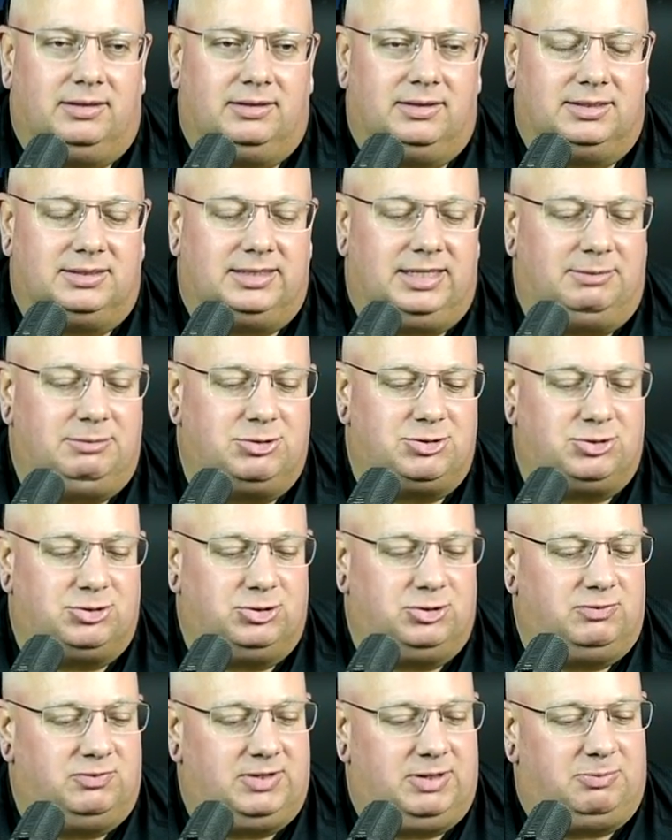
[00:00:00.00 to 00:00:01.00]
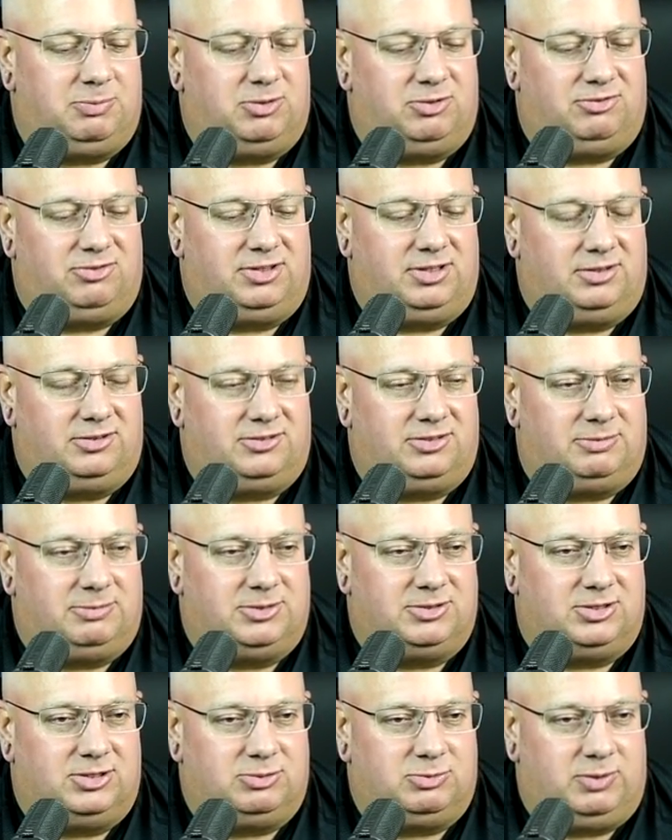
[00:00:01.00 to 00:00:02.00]
The same is true of depth of field.
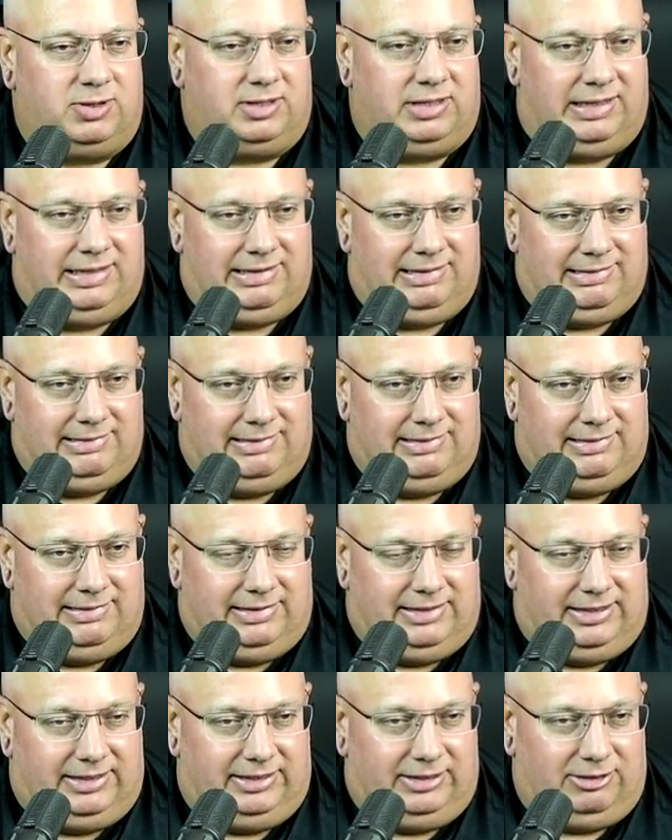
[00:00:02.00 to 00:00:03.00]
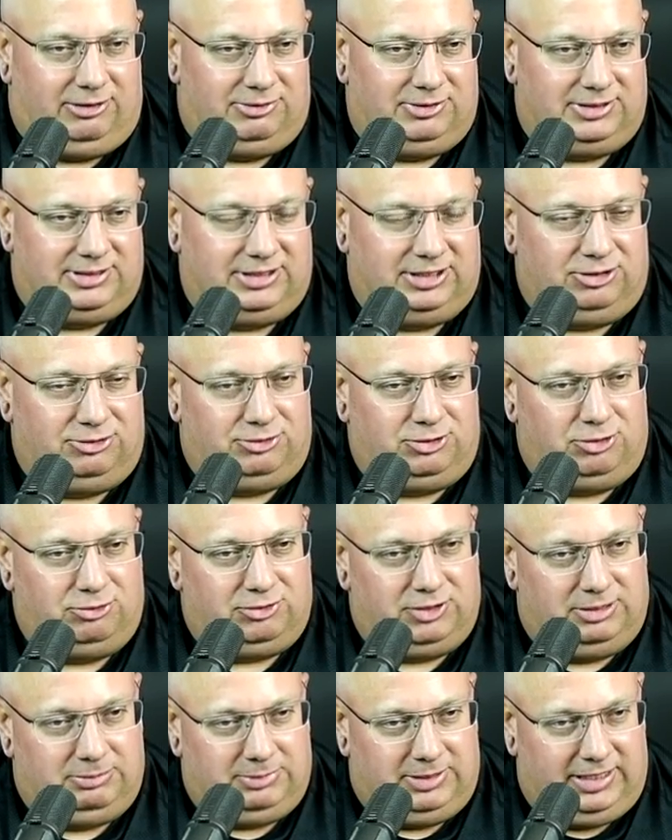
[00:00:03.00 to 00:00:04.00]
Someone says, well, you know, if you stick a
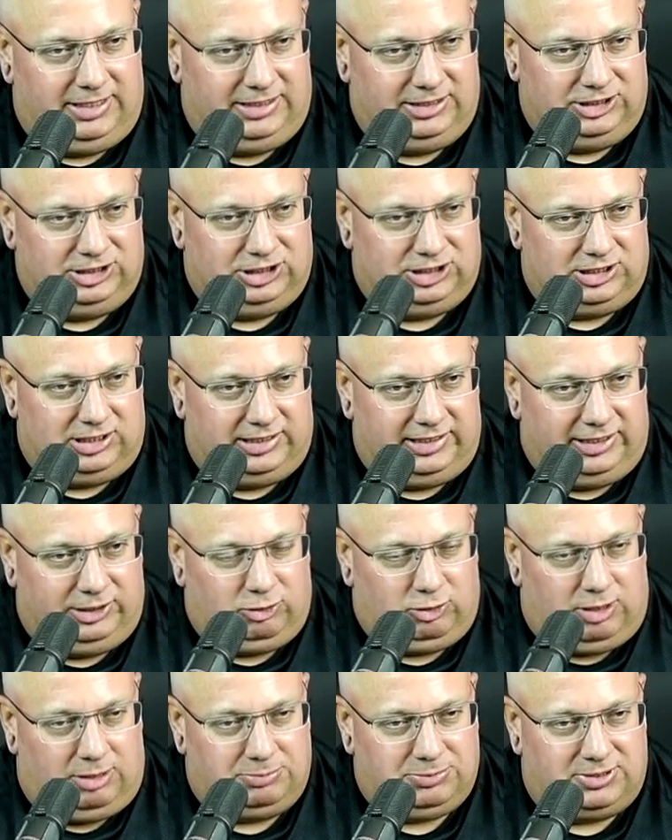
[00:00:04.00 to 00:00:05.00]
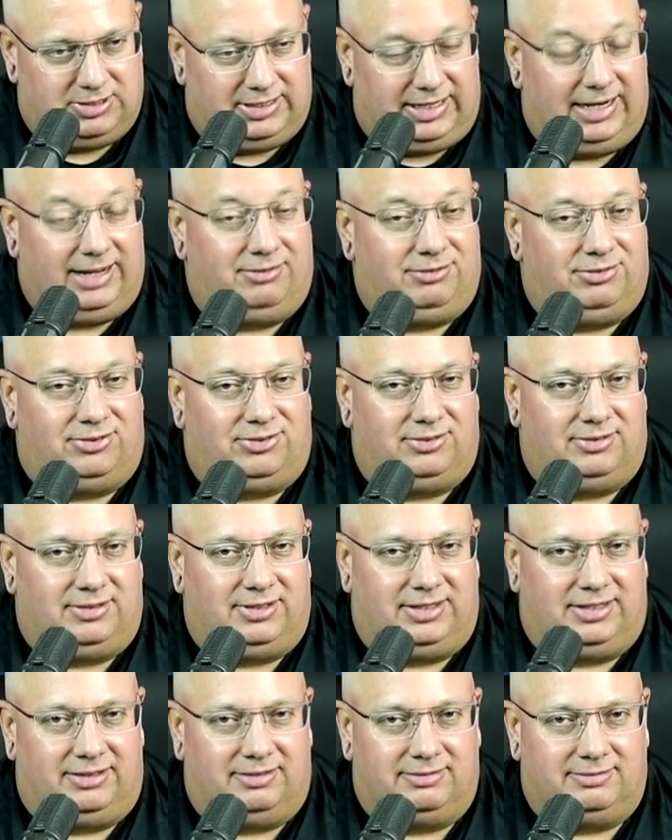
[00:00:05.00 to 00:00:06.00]
full-frame lens on a crop,
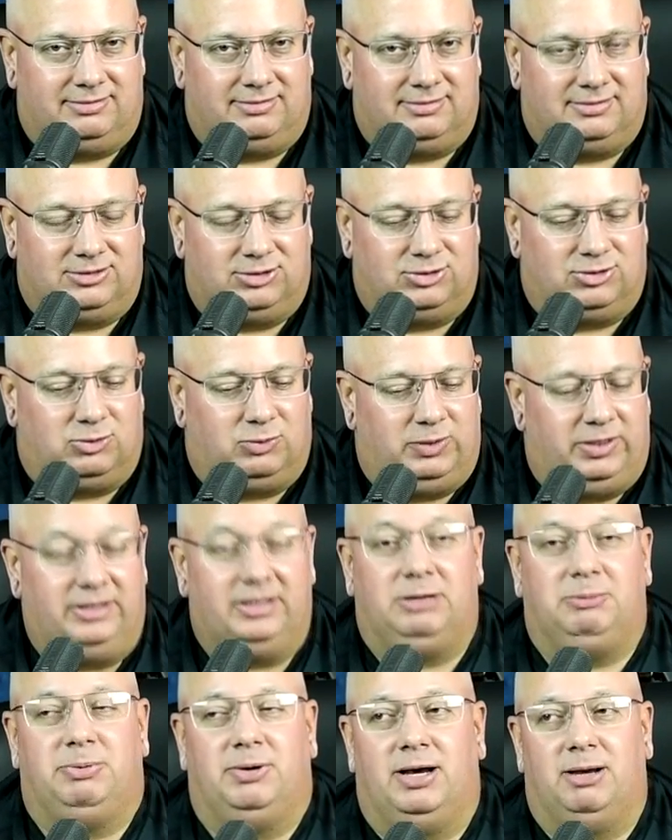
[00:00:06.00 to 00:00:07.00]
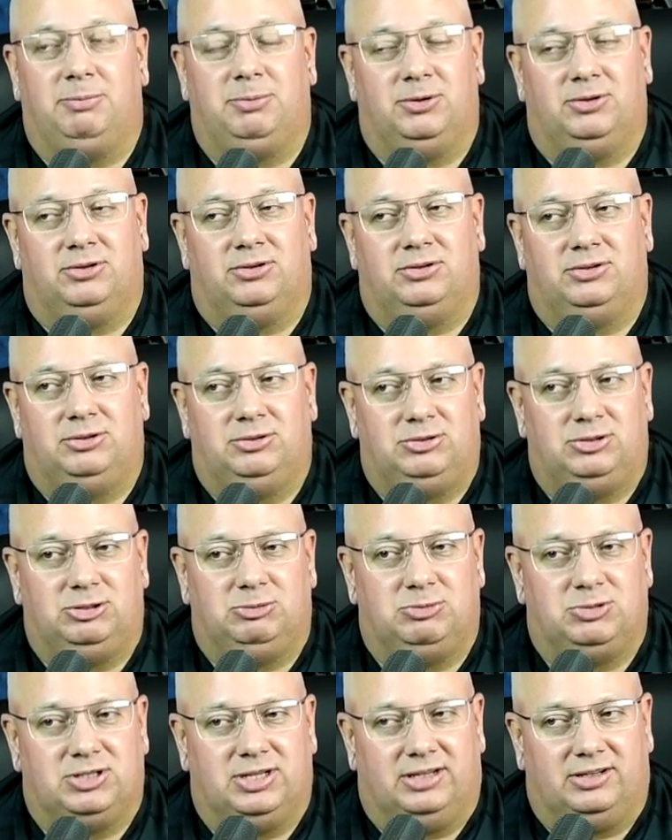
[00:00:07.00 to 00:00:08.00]
you know, there's a really popular
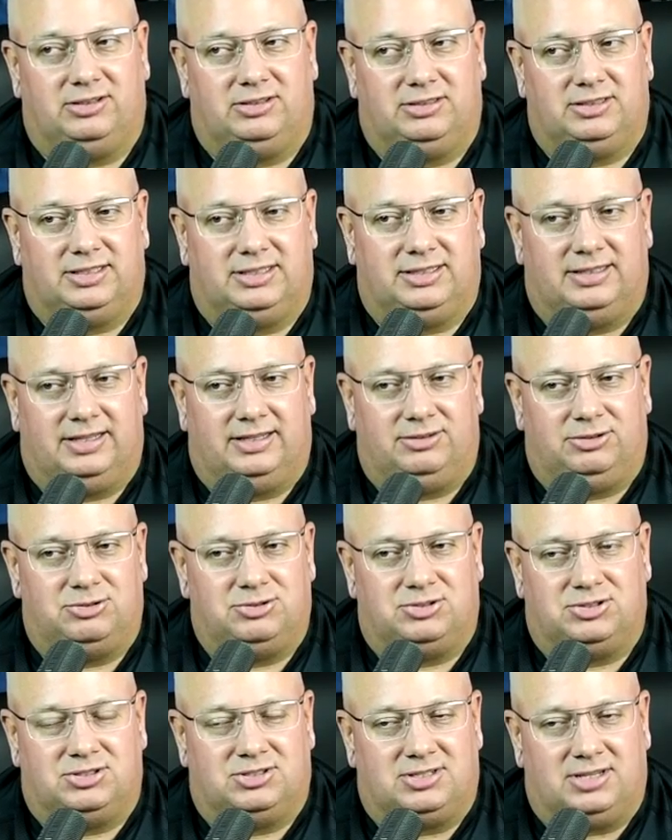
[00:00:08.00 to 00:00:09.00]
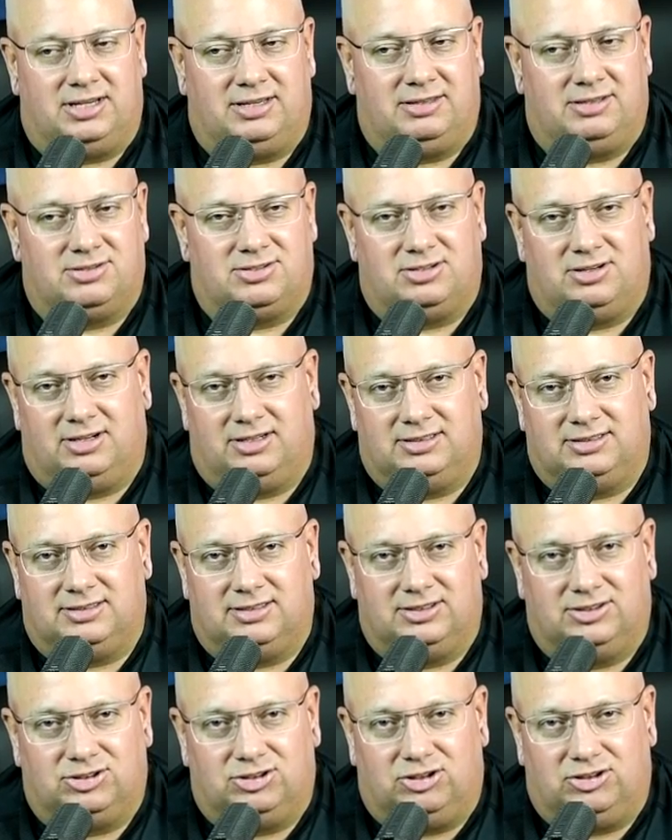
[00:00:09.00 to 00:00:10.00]
YouTube channel that used to say this
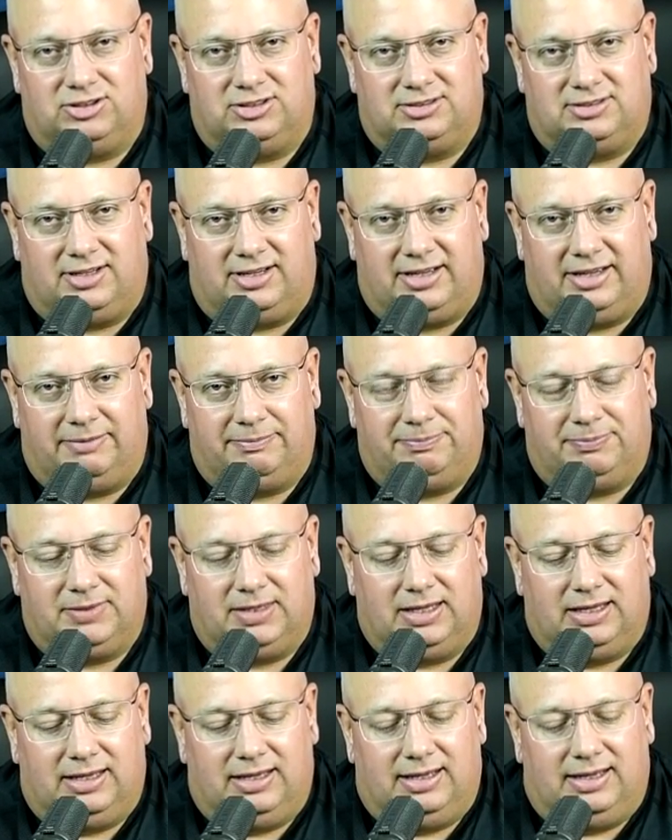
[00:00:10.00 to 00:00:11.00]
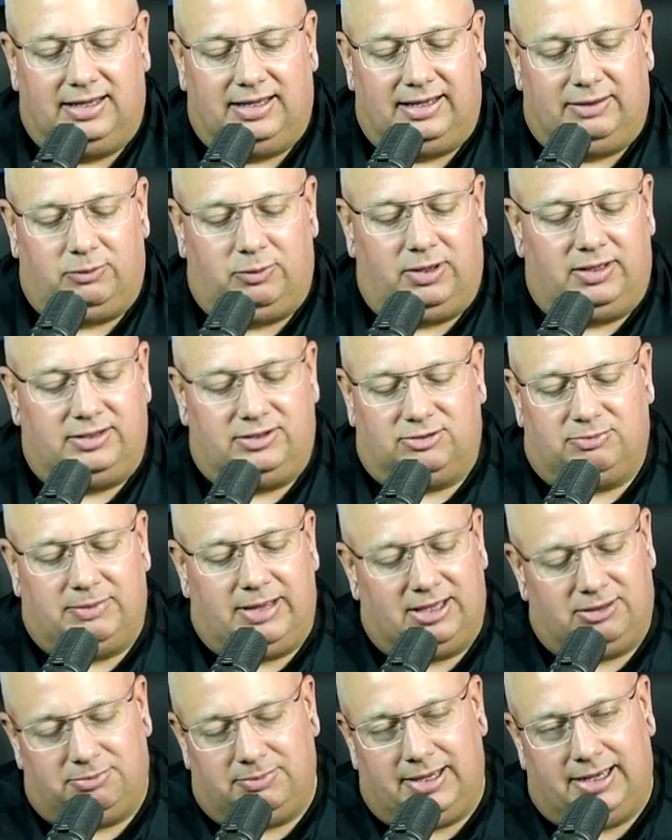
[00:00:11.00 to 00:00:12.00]
nonsense all the time. While it's
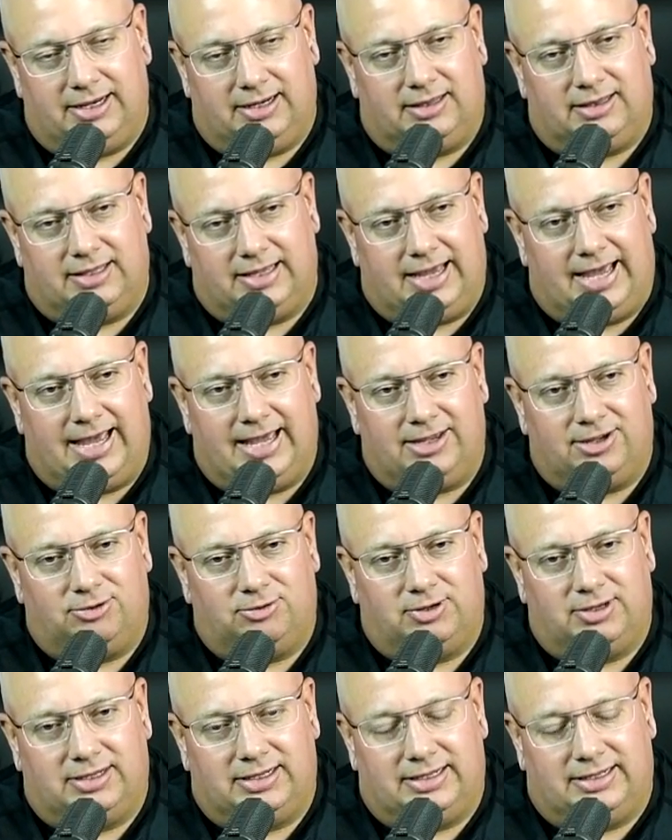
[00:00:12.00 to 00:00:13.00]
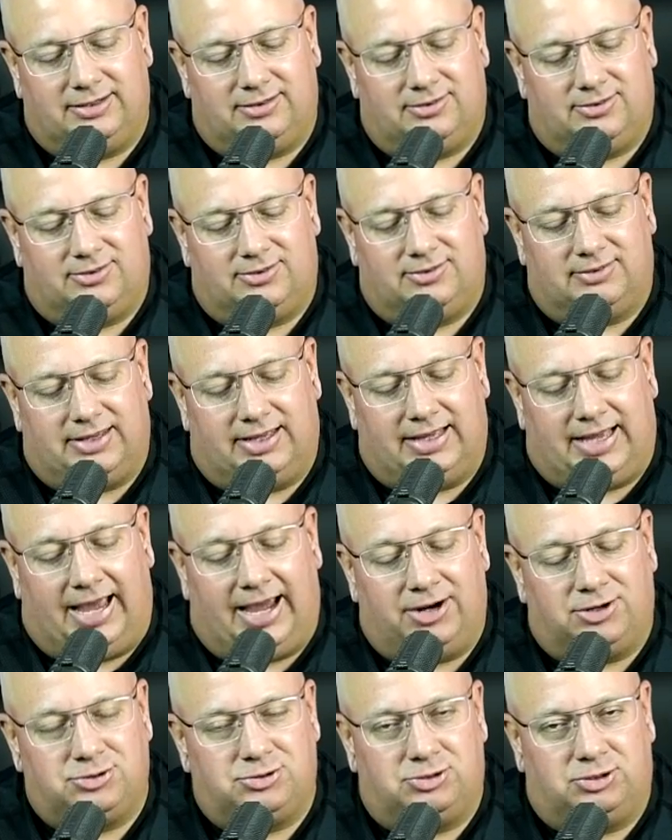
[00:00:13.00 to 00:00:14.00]
mathematically accurate, it's
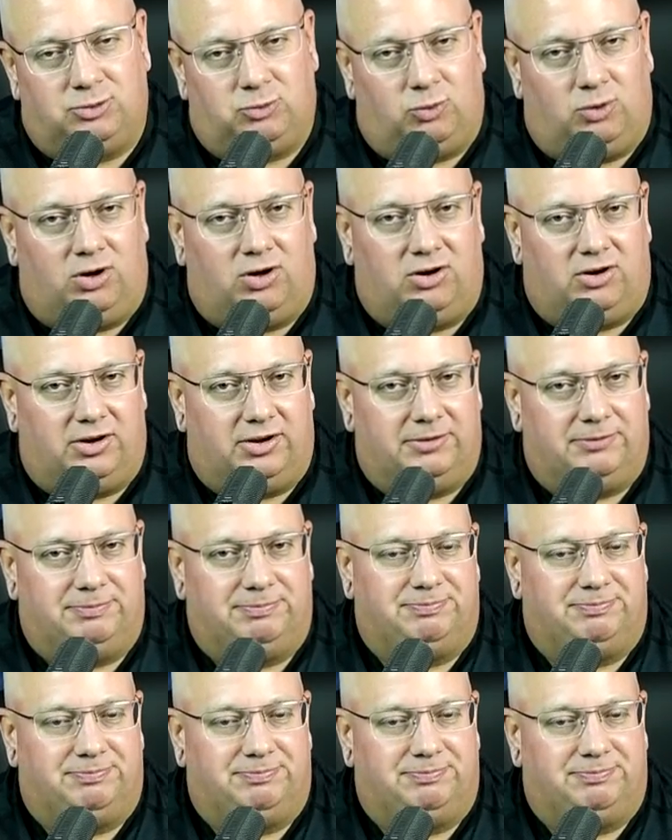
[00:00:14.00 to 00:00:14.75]
actually wrong.